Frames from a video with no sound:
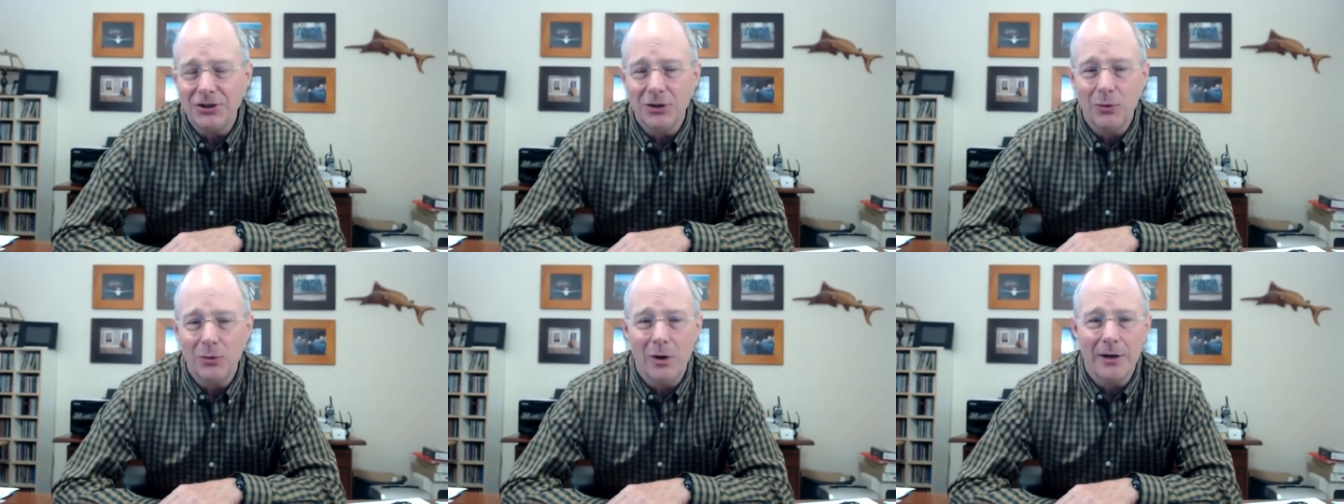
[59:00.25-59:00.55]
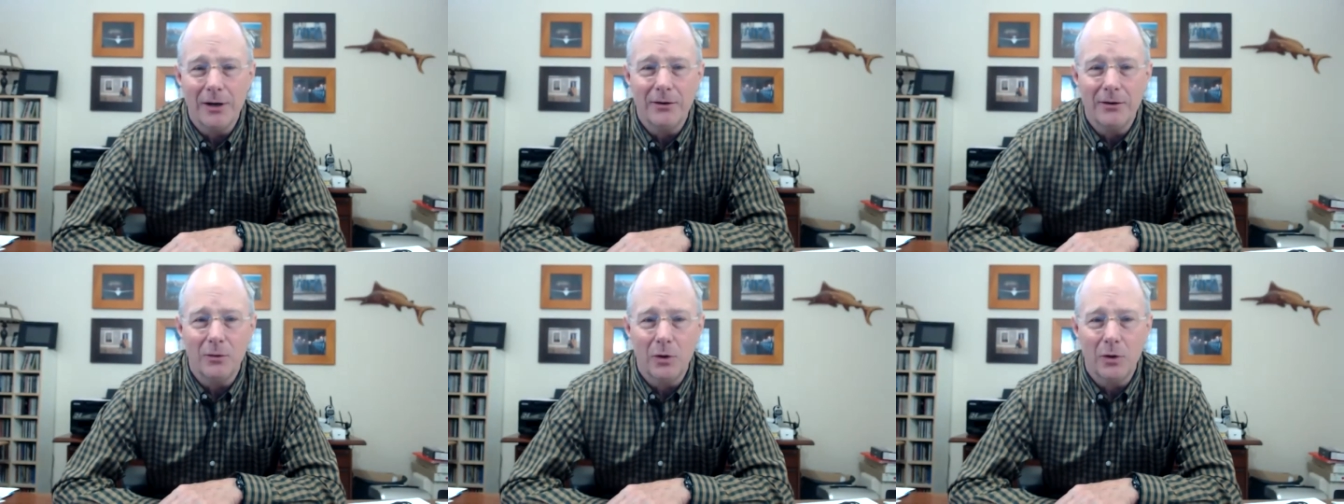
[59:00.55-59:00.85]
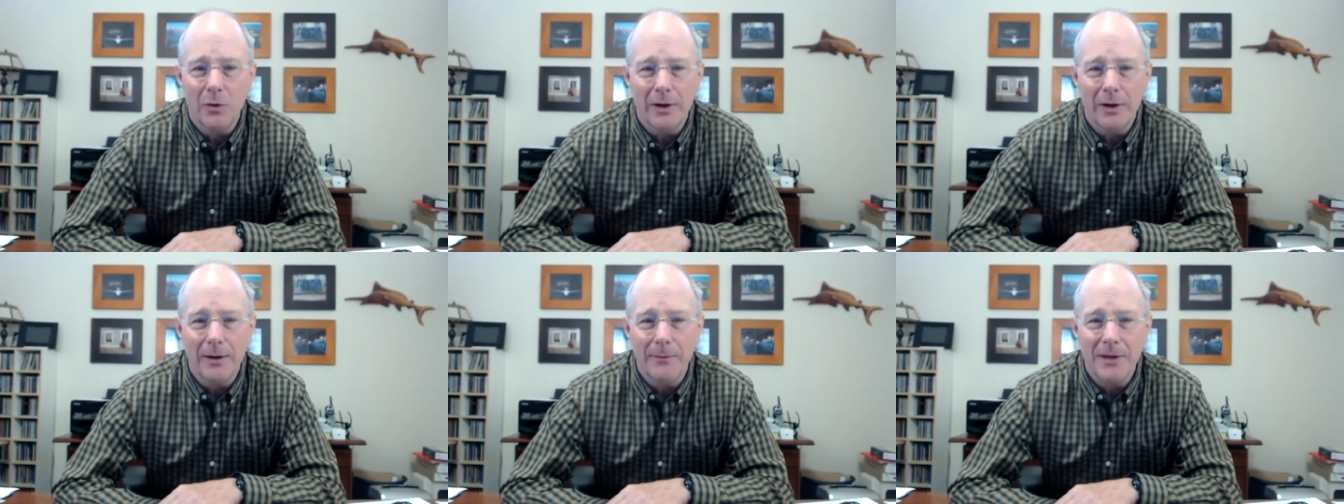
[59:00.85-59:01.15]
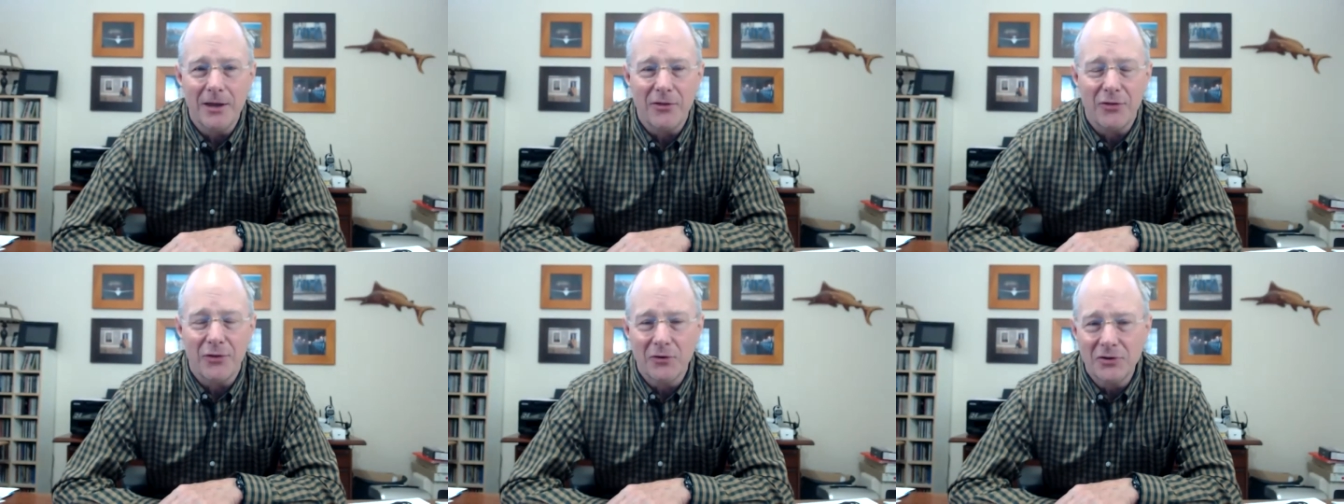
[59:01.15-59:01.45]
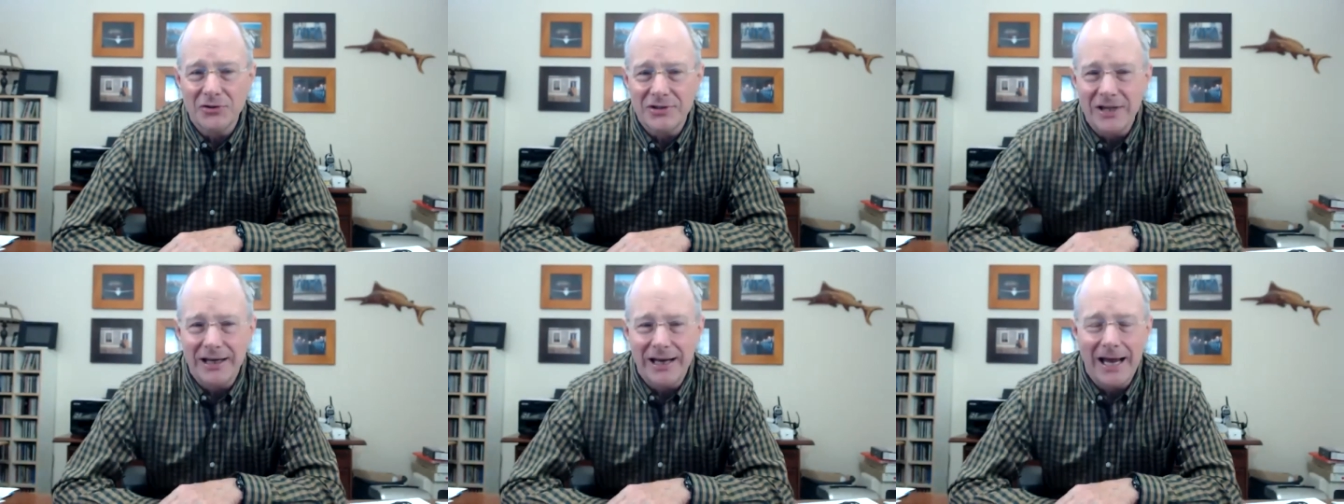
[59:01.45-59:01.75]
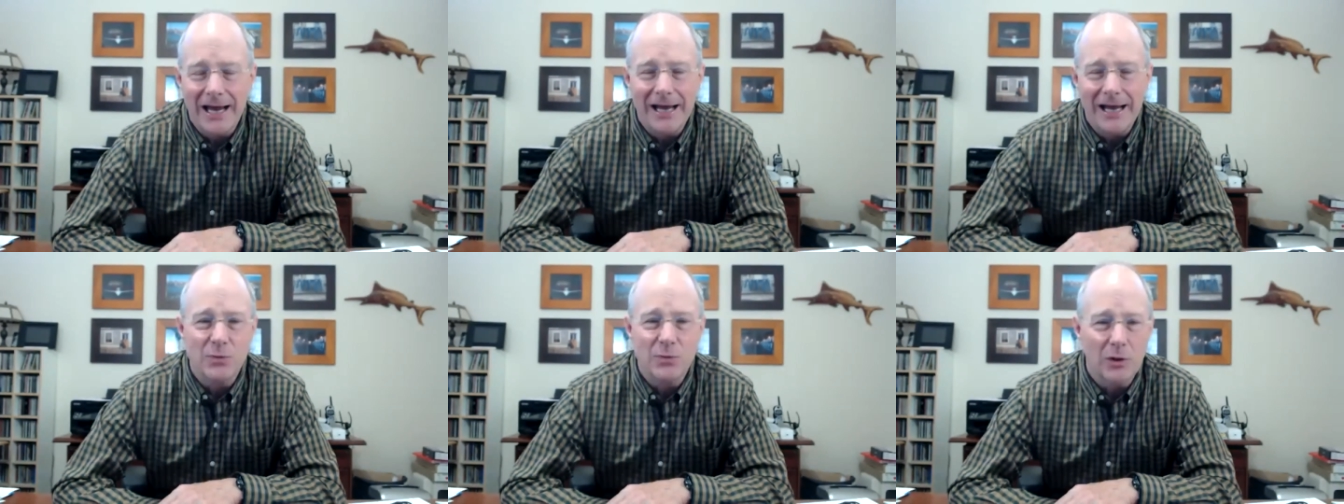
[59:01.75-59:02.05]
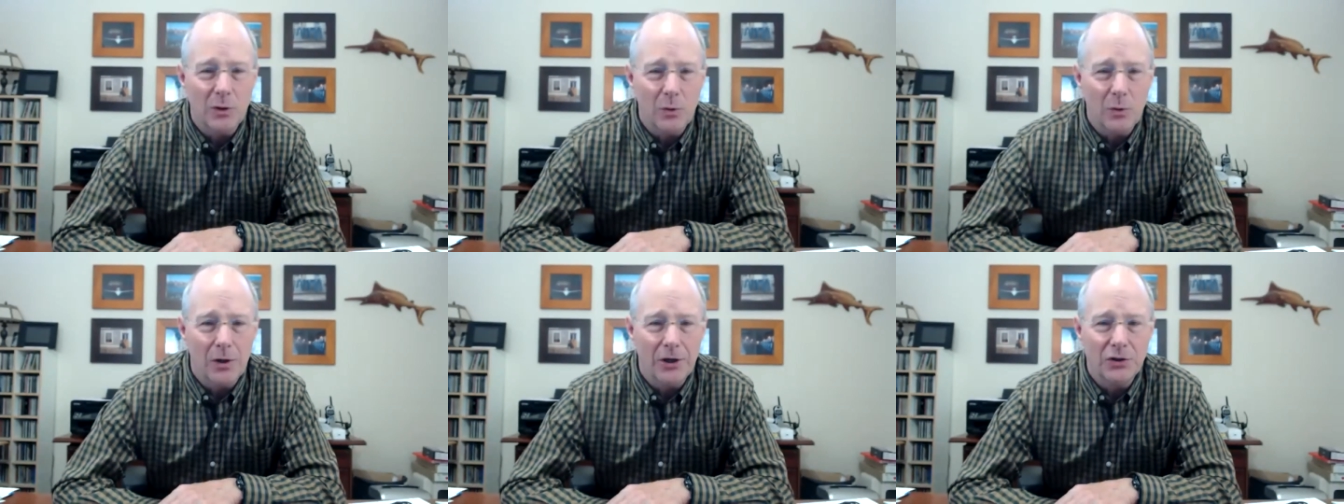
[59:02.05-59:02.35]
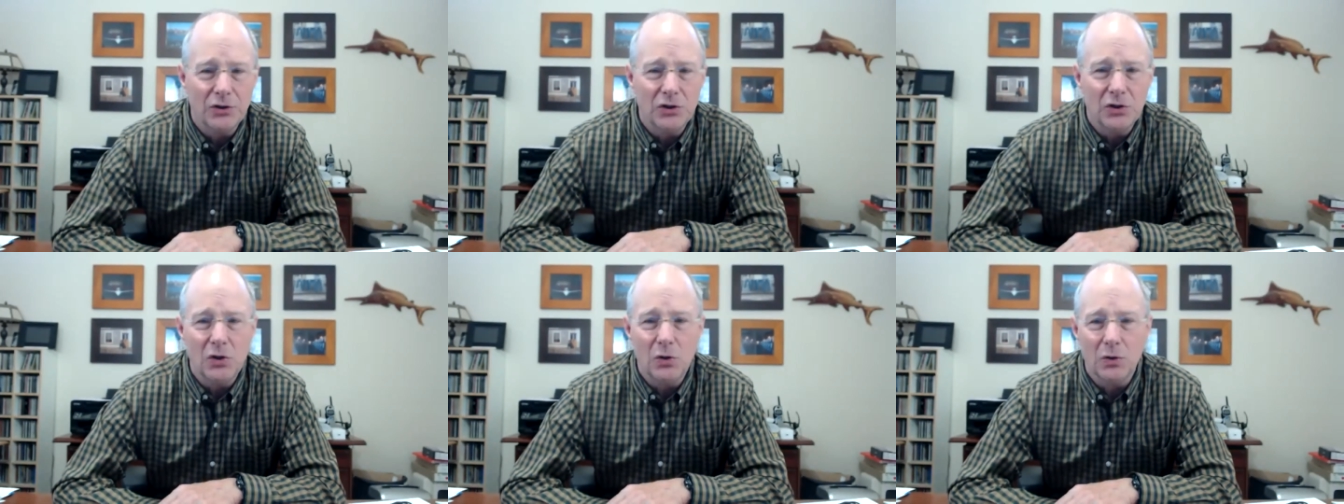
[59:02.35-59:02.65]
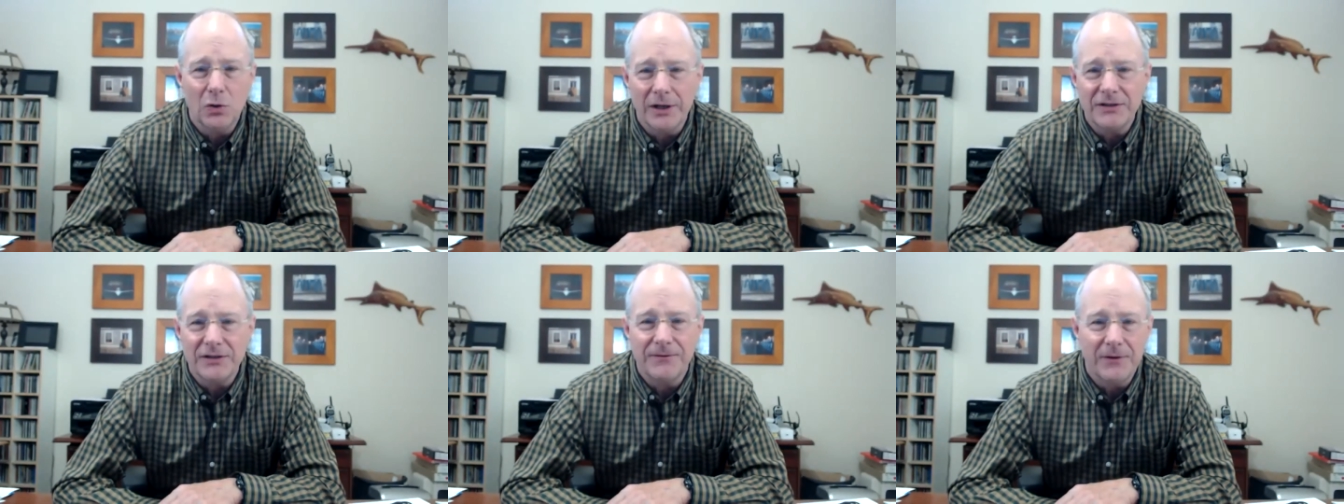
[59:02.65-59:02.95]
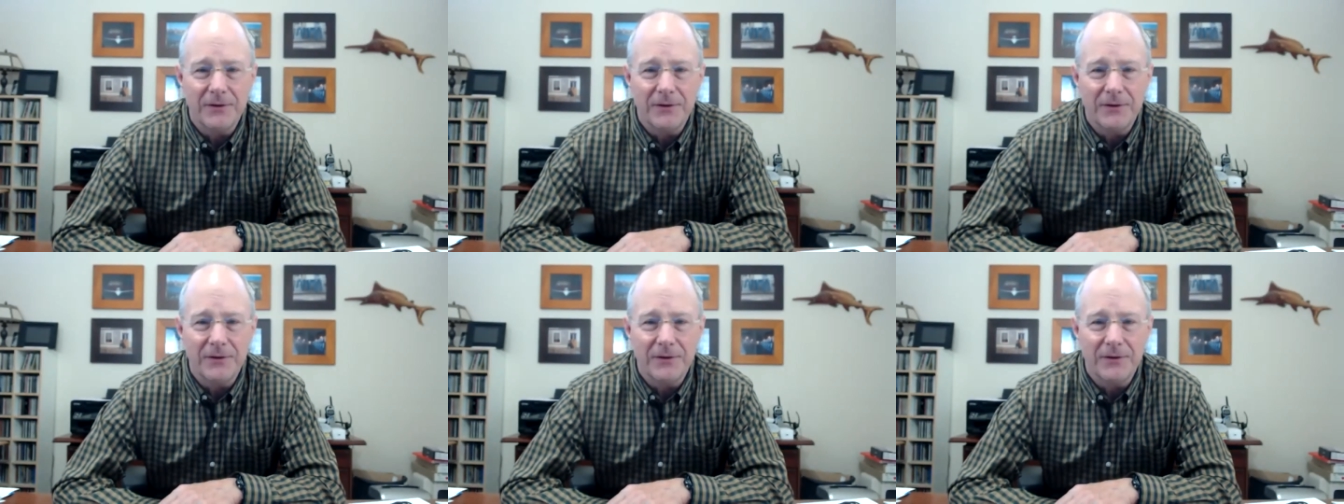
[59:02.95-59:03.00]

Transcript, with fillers: You want to you want to meet Thursday nights? What do you want to do? Let's